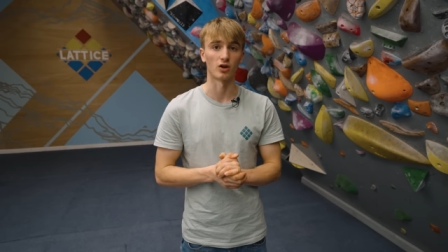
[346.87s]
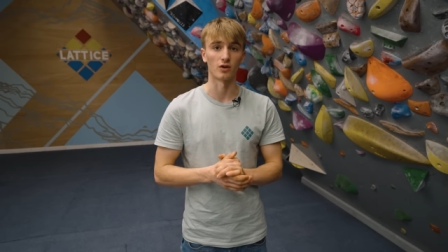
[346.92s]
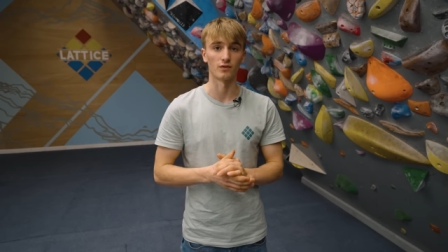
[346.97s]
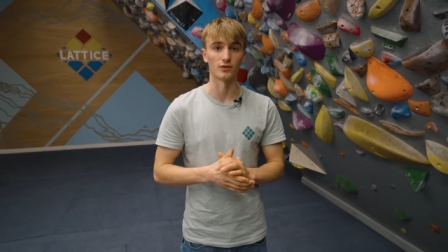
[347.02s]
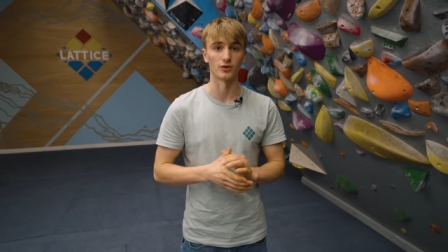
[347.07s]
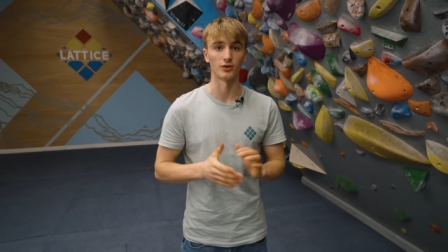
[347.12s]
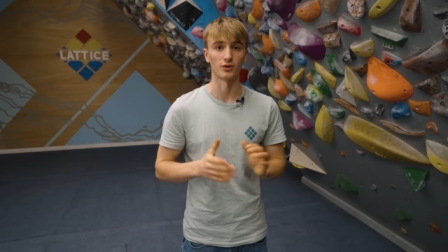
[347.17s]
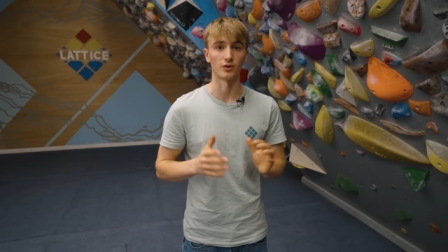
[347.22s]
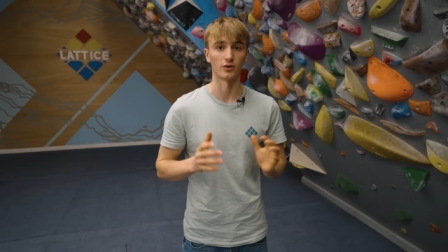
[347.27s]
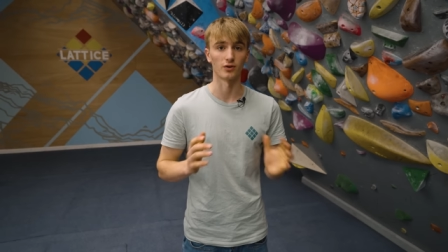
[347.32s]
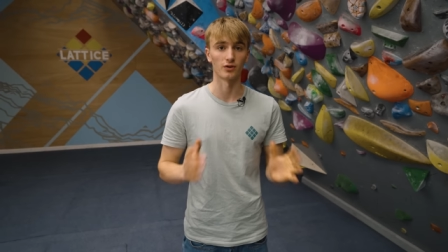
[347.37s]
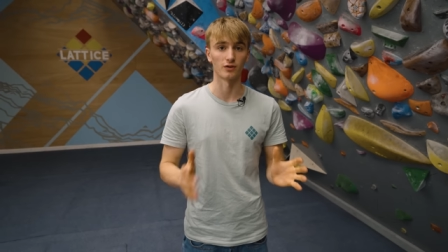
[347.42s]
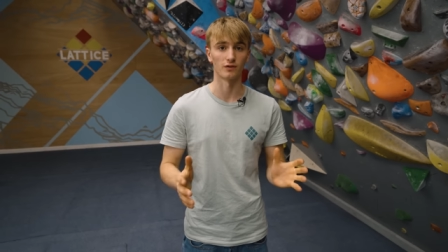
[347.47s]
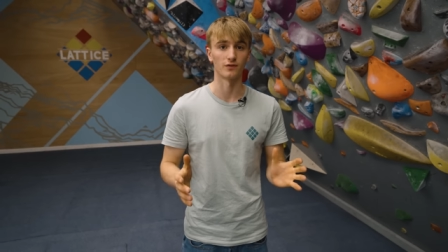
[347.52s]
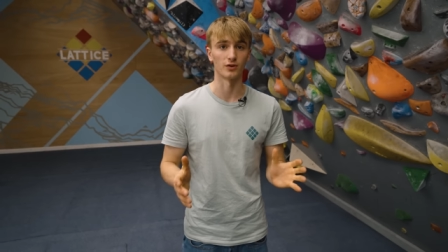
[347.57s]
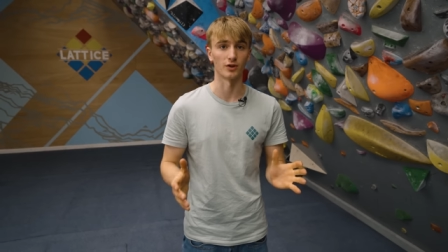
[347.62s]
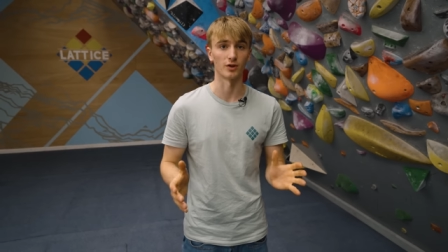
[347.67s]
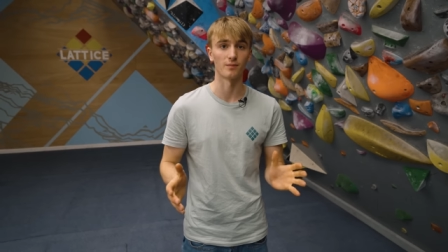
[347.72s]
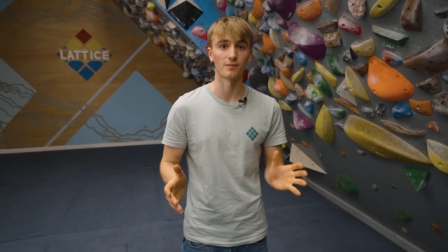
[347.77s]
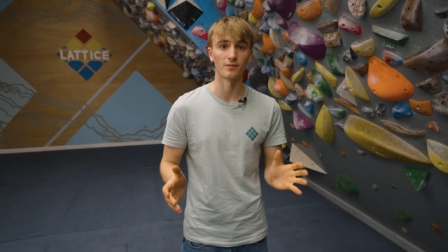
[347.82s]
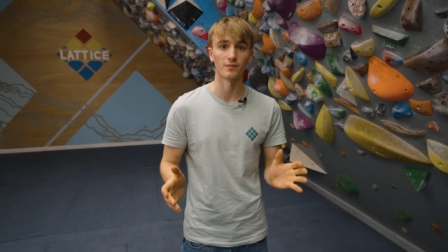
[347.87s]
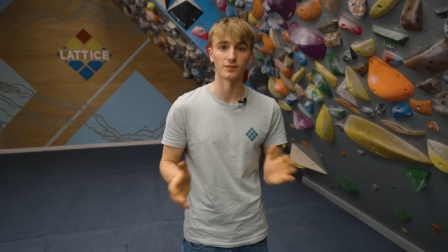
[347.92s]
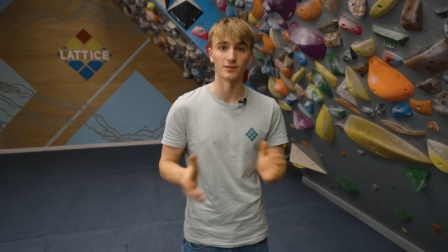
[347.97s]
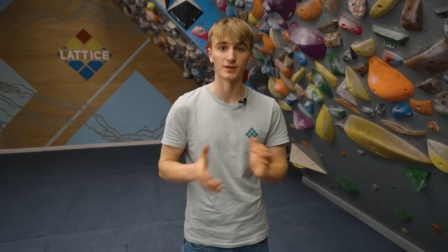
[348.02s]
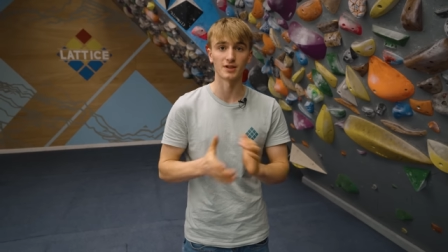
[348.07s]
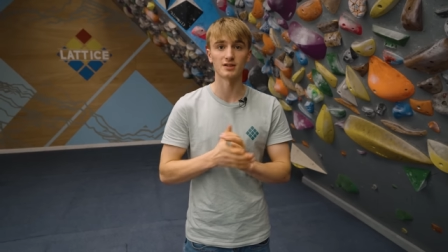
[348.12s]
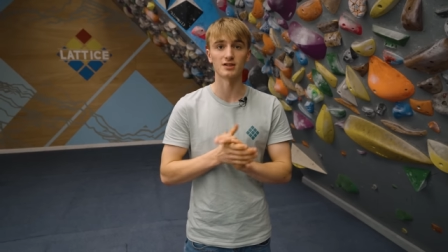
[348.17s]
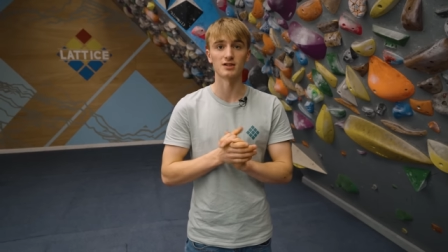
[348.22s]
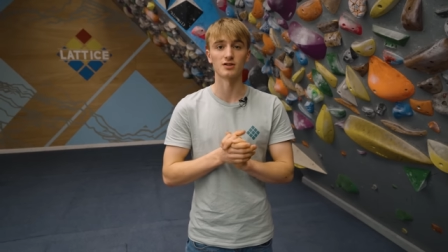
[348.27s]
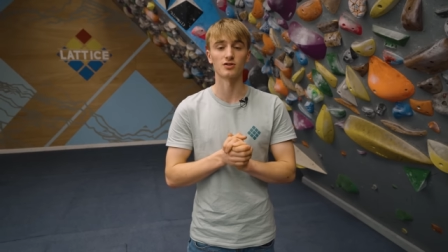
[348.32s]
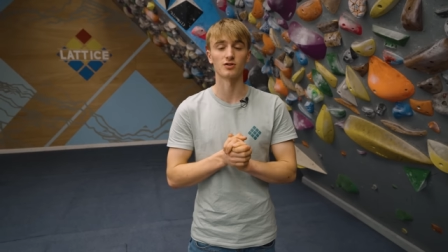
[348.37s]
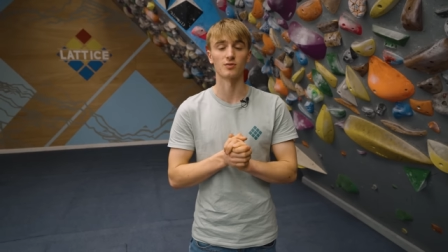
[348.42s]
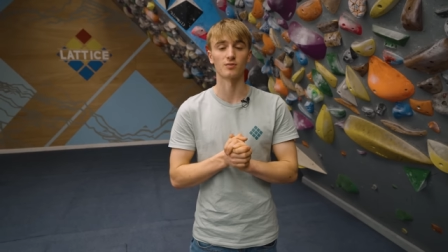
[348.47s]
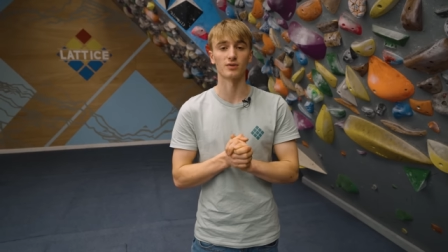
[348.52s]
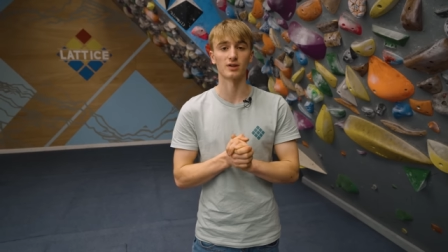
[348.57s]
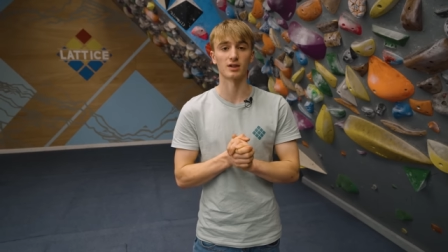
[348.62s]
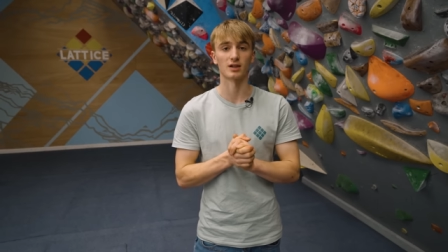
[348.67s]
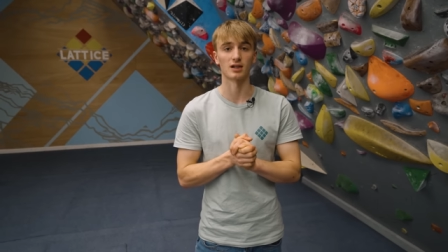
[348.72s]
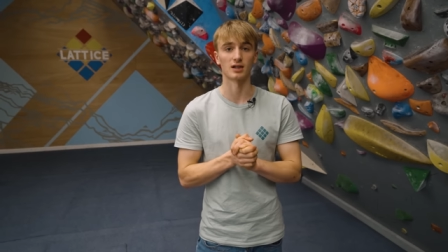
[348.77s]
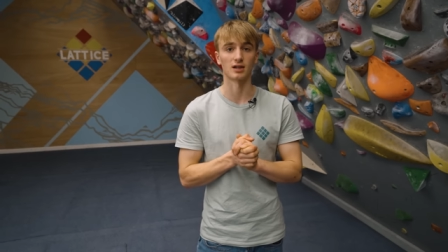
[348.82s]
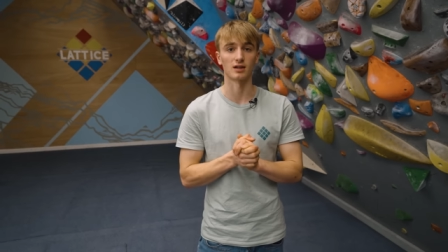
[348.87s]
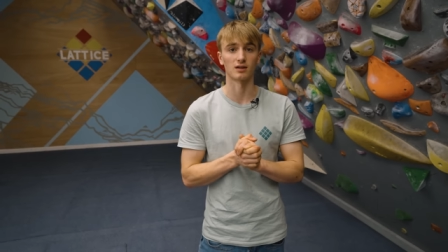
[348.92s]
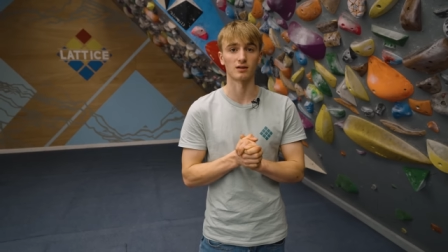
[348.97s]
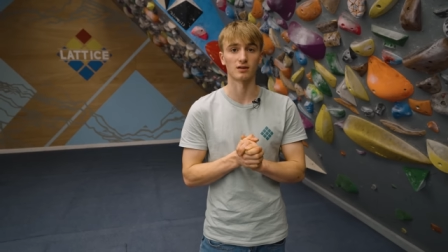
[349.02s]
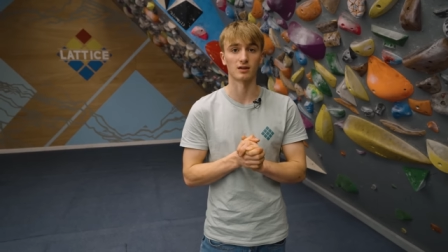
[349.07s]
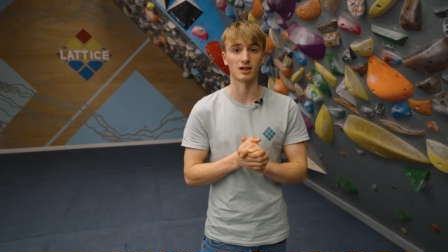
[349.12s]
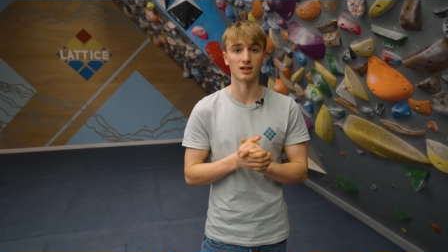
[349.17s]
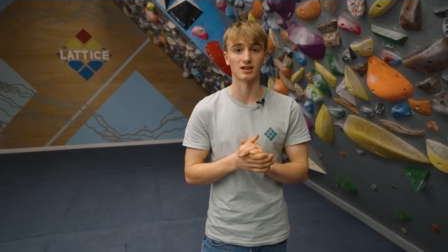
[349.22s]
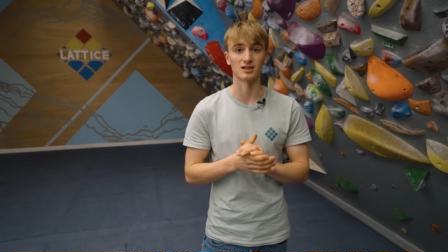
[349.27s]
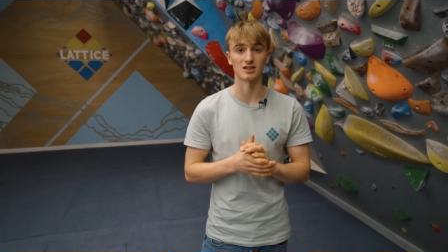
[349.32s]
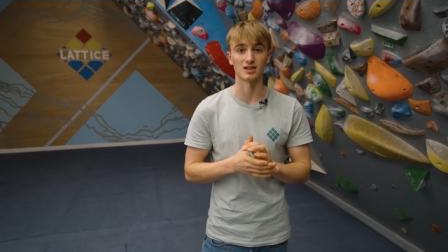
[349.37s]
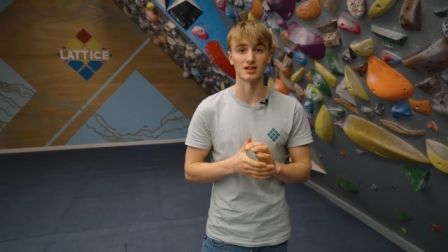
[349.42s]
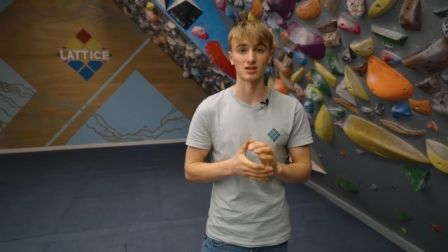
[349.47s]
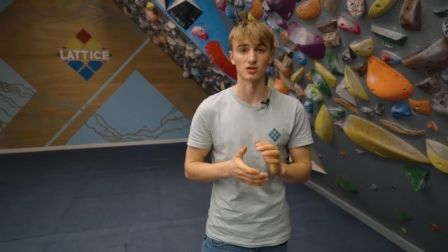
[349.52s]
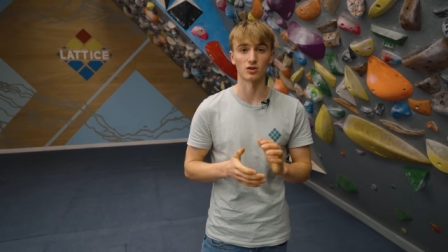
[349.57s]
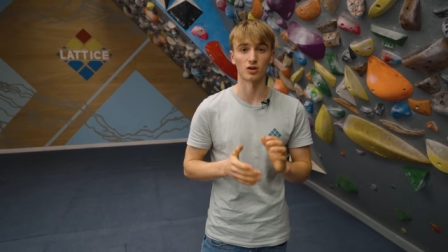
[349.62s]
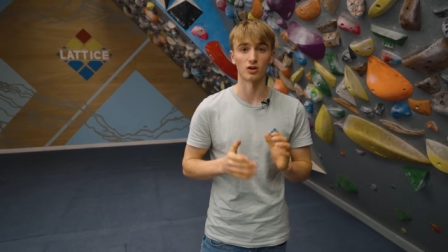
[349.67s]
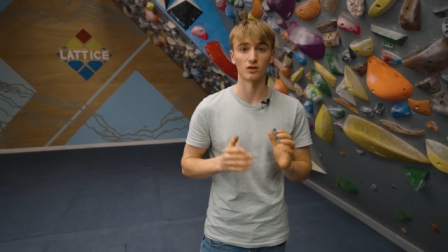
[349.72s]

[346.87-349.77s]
of your other foot. This is something that is